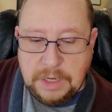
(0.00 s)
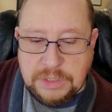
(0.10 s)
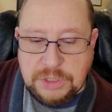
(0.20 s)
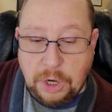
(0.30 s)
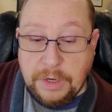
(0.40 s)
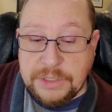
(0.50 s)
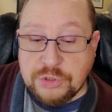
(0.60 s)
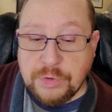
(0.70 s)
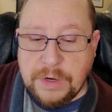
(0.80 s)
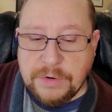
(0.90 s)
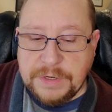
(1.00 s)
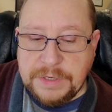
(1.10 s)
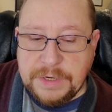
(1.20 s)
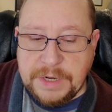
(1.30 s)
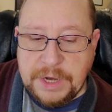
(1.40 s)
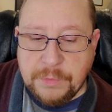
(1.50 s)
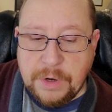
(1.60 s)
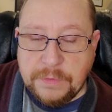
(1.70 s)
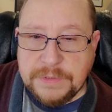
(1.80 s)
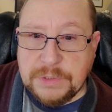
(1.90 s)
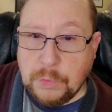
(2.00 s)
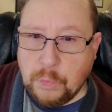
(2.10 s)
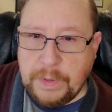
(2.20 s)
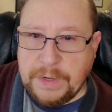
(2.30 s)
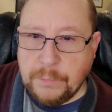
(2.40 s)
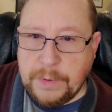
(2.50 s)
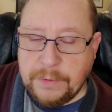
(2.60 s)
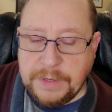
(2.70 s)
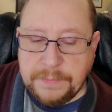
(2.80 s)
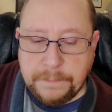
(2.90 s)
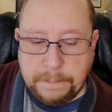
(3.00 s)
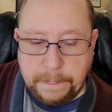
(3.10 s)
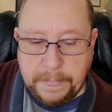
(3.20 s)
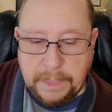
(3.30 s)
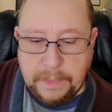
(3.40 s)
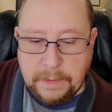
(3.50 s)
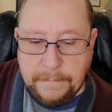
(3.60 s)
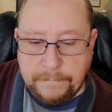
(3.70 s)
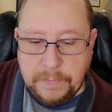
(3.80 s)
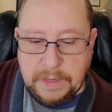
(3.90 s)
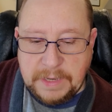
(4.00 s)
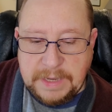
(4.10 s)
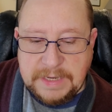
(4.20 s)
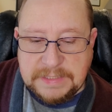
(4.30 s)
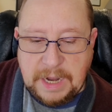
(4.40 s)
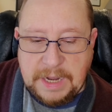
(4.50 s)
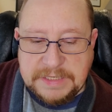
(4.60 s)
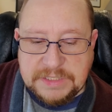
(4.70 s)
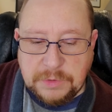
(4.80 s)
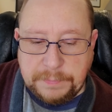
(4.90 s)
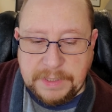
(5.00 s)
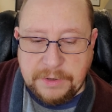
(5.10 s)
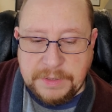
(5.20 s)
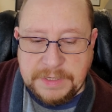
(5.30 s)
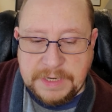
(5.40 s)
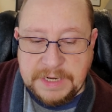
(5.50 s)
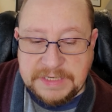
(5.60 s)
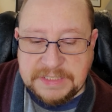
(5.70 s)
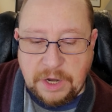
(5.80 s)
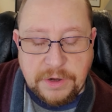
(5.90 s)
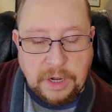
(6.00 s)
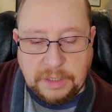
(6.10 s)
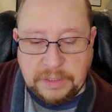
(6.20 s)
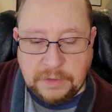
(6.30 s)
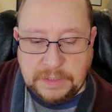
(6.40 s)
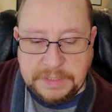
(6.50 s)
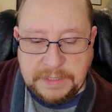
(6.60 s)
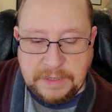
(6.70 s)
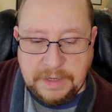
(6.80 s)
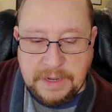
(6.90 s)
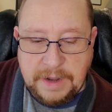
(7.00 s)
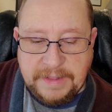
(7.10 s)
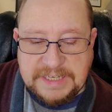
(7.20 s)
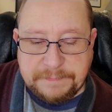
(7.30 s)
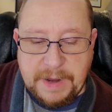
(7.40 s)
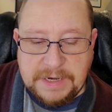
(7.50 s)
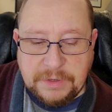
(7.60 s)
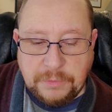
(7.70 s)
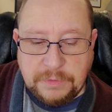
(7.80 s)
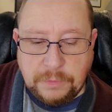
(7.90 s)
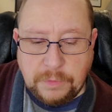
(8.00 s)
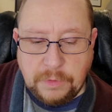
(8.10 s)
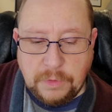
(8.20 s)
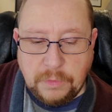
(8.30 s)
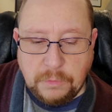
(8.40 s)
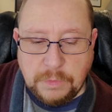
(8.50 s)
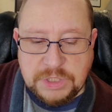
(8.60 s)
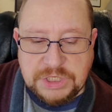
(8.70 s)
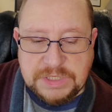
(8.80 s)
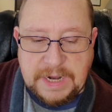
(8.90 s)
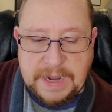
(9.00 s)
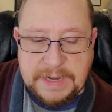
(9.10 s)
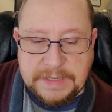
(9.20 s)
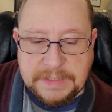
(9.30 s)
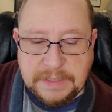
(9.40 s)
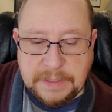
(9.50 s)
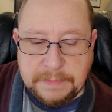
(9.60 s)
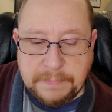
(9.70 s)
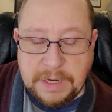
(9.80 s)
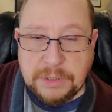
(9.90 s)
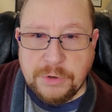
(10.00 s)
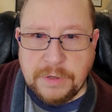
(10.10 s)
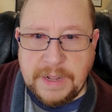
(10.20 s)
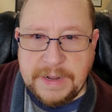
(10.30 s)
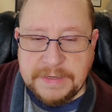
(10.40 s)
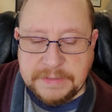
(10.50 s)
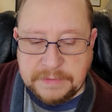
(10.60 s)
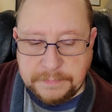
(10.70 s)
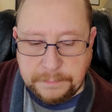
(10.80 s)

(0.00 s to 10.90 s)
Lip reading: Dark and dreary, he wrote, weak and weary. His eyes so bleary, he saw not clearly the spectacle which stained my lunar land.